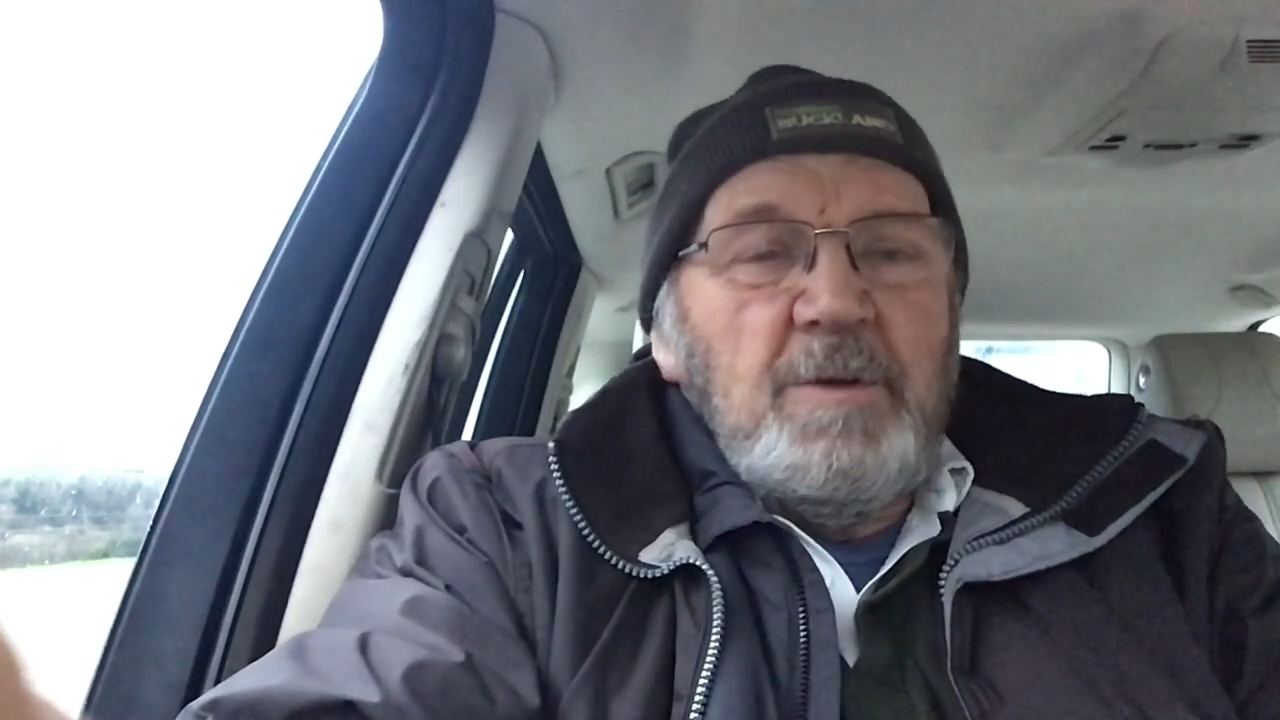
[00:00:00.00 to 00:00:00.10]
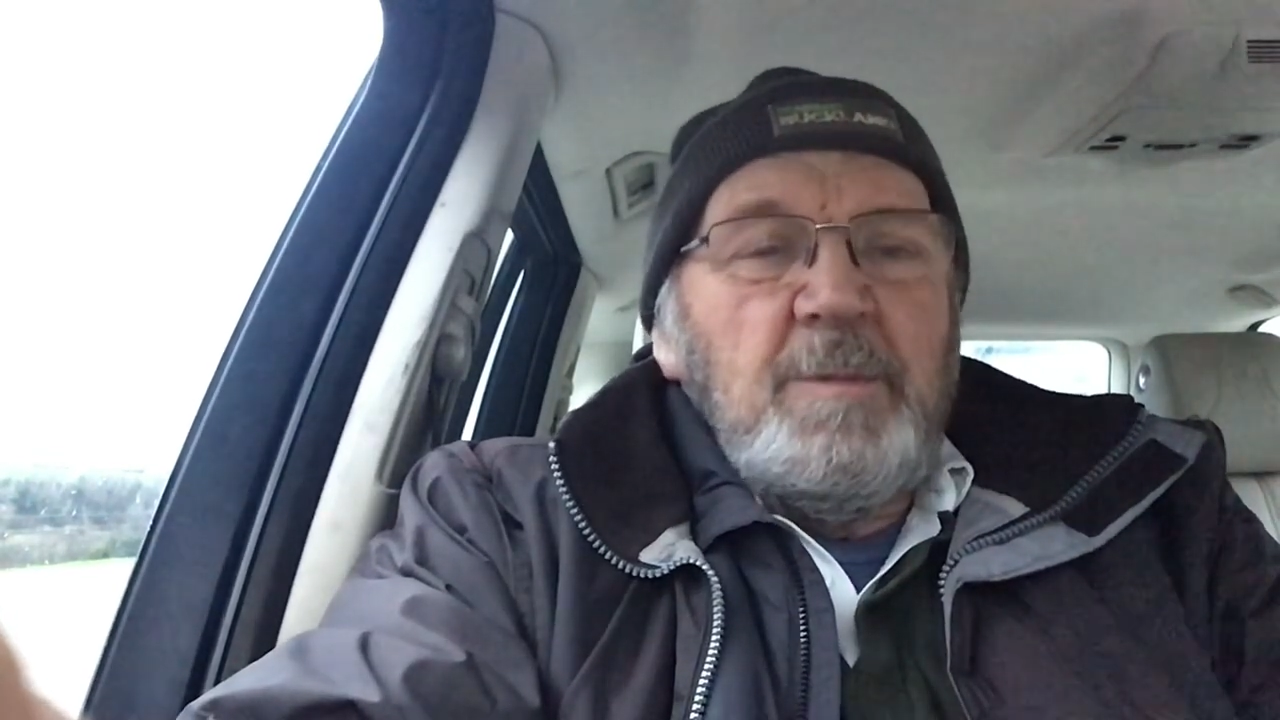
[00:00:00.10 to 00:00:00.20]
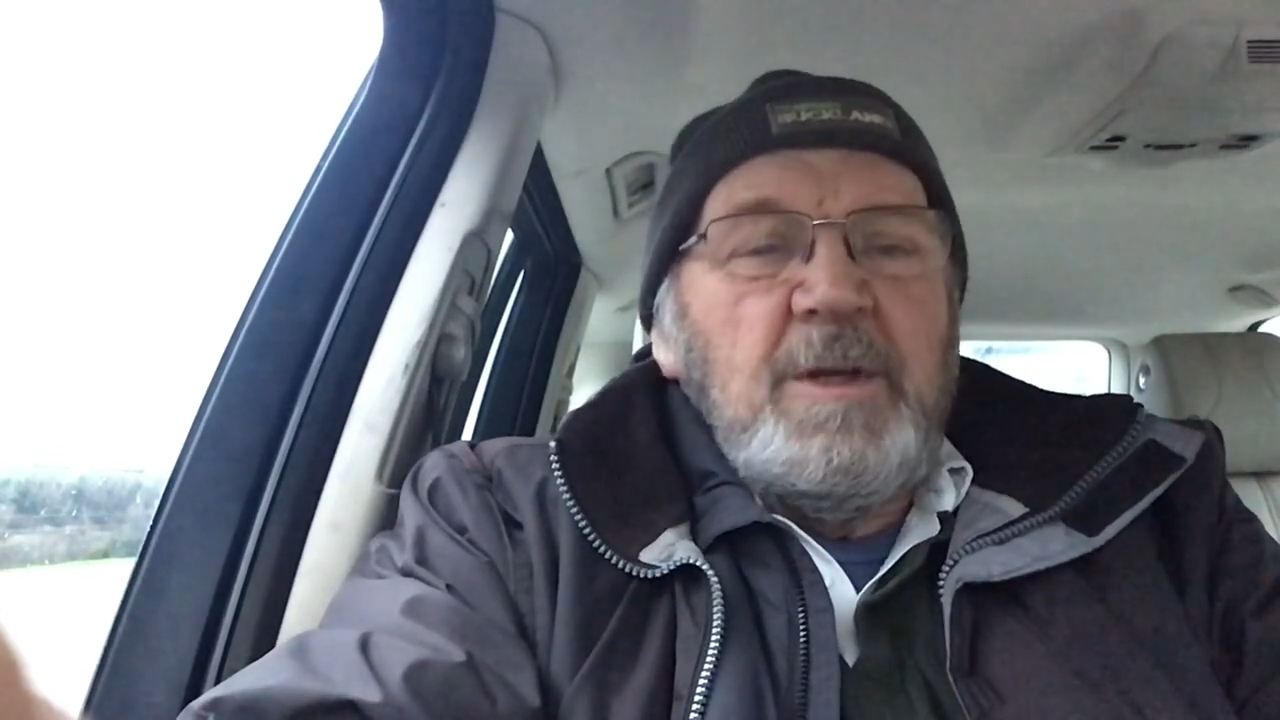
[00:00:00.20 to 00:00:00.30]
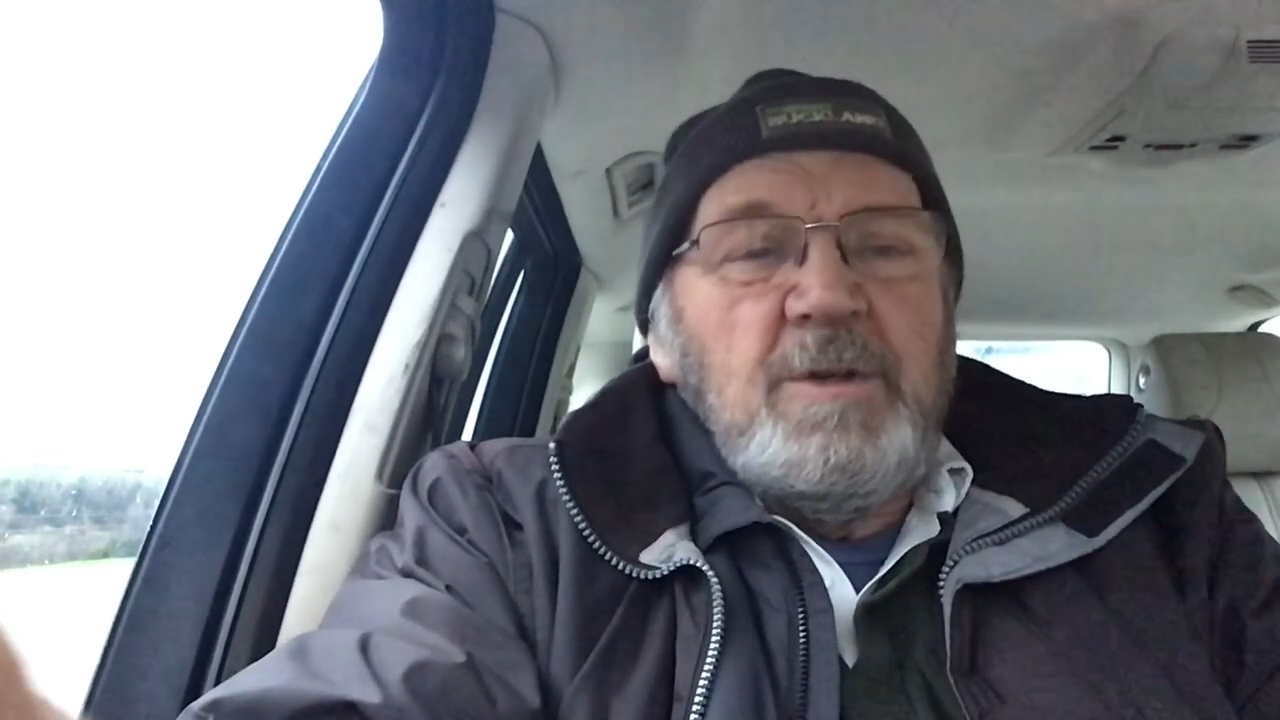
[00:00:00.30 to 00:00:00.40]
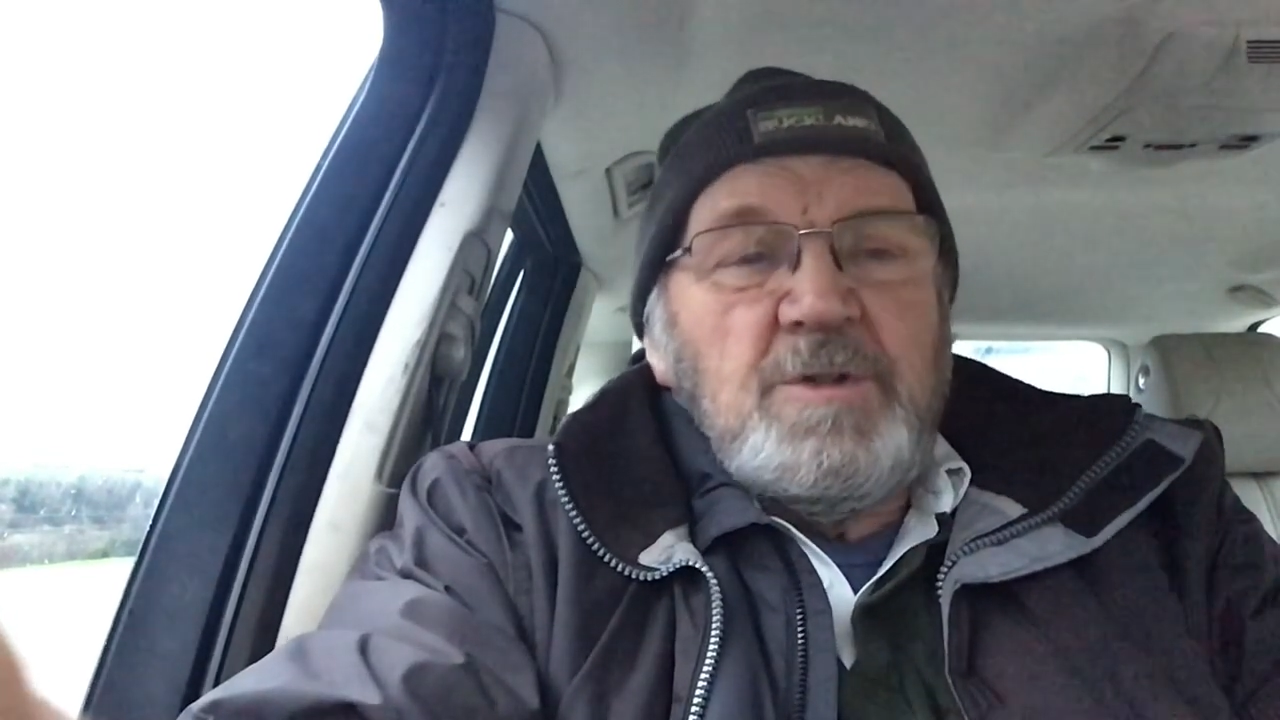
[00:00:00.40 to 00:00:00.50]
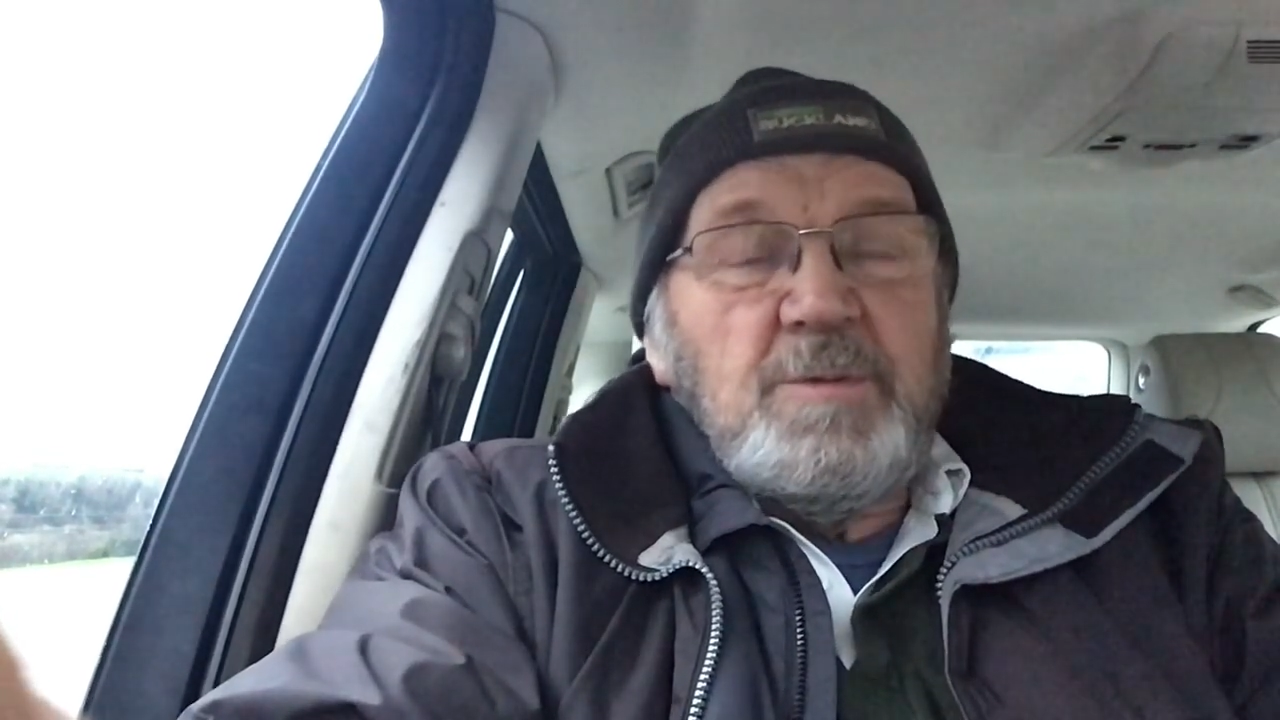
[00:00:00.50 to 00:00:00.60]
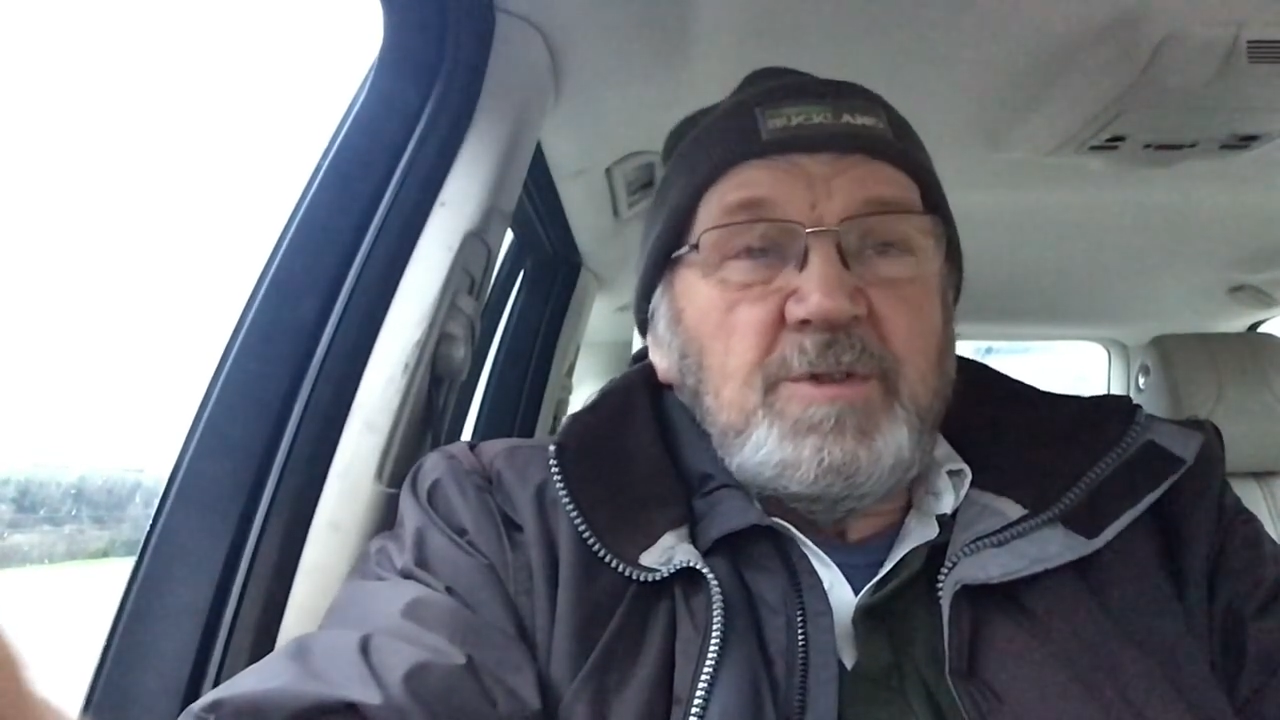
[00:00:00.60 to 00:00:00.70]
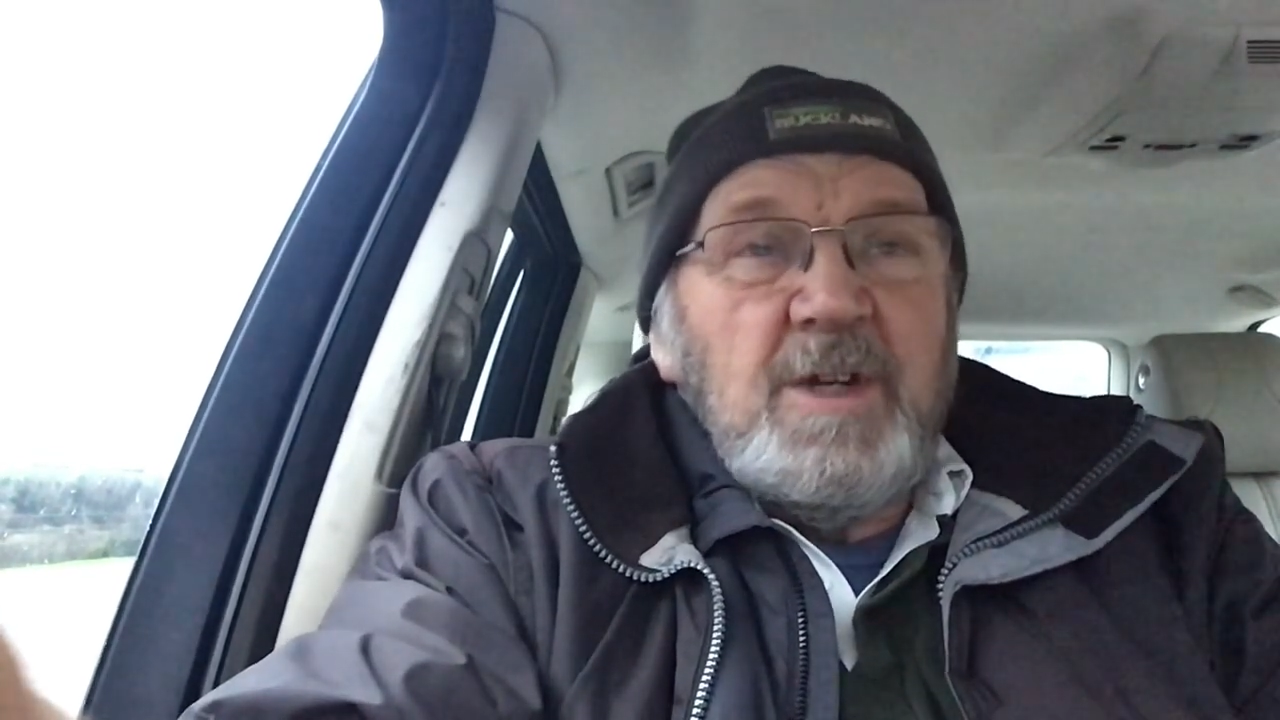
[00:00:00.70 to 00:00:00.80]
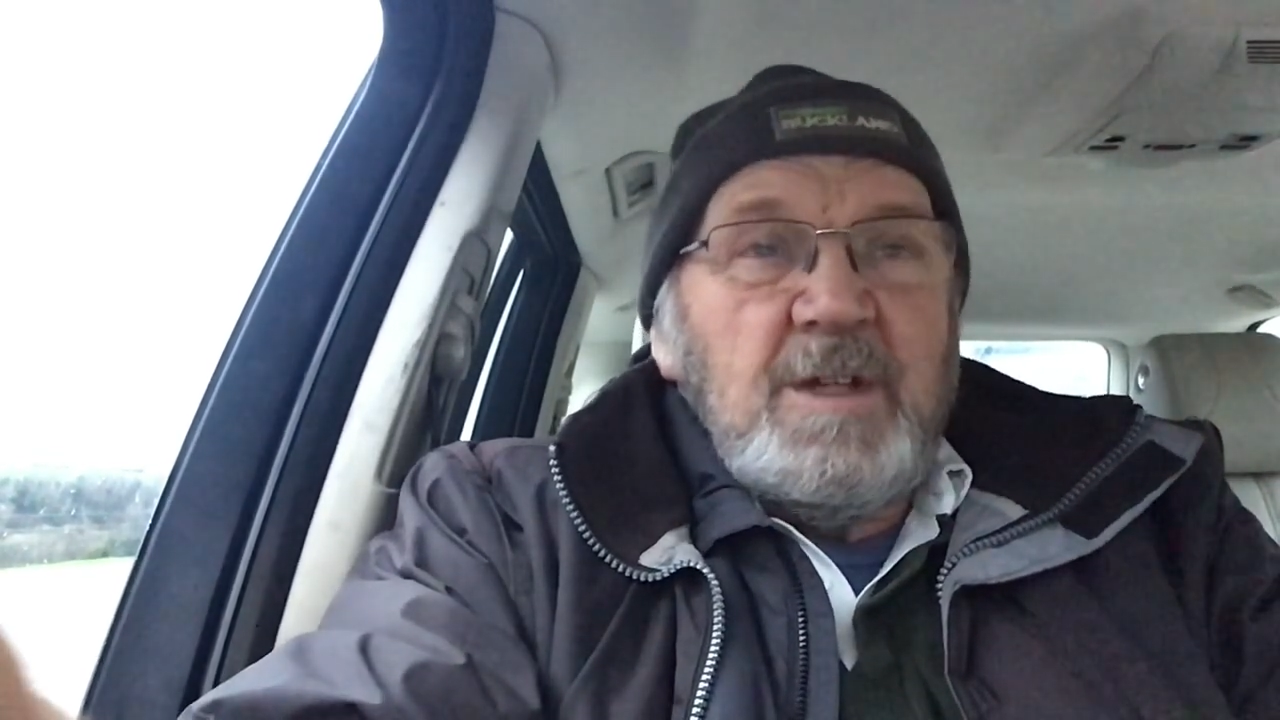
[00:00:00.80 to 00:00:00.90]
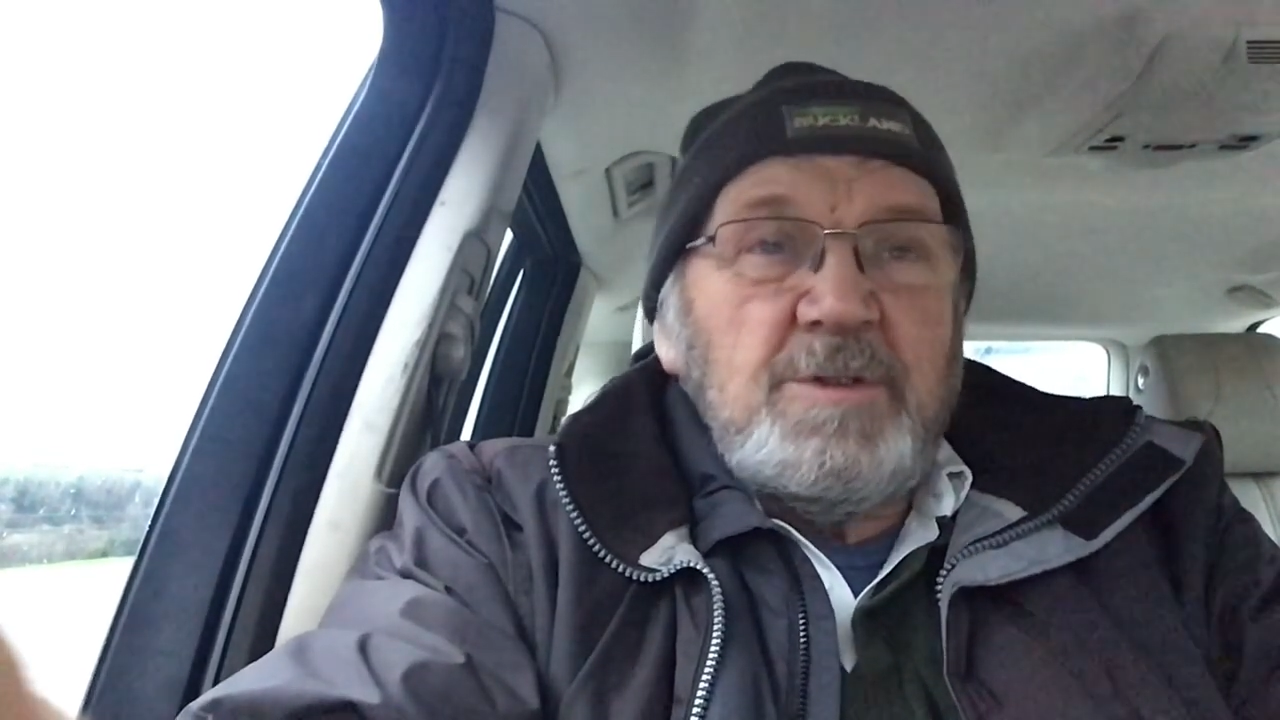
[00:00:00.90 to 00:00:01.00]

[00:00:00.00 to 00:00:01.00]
be a usable tractor.